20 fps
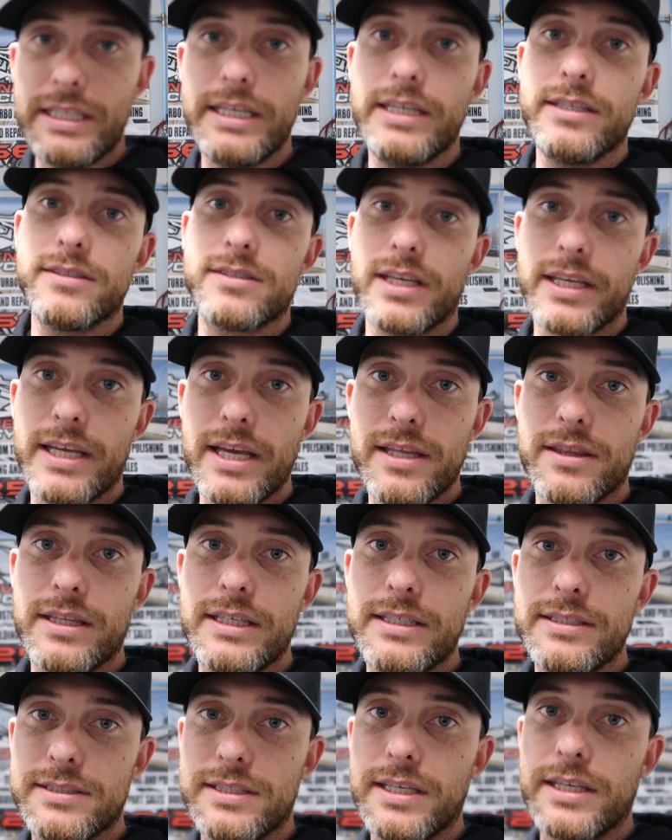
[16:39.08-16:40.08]
need to get
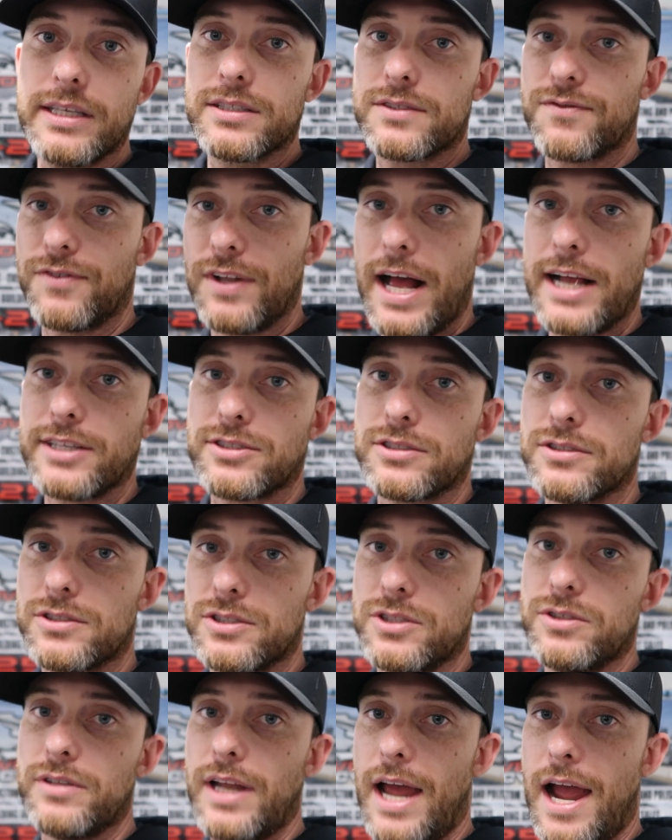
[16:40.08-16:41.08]
these things flashed and
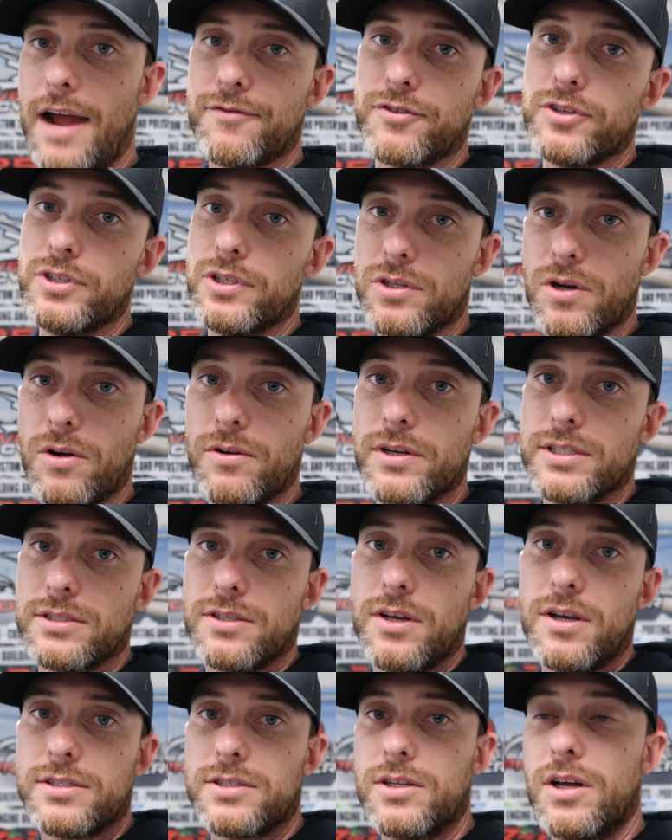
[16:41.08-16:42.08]
tuned after you throw an
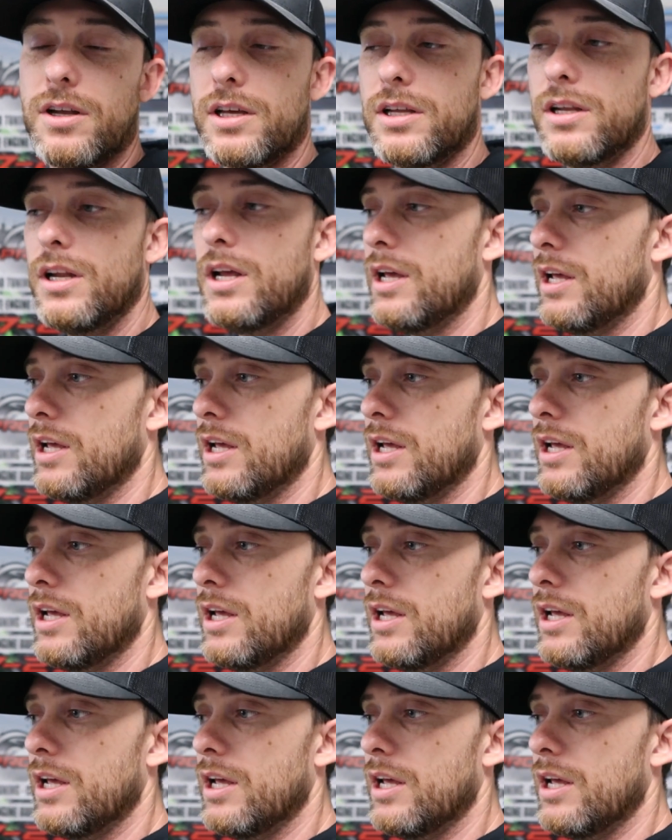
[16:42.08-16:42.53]
exhaust on it.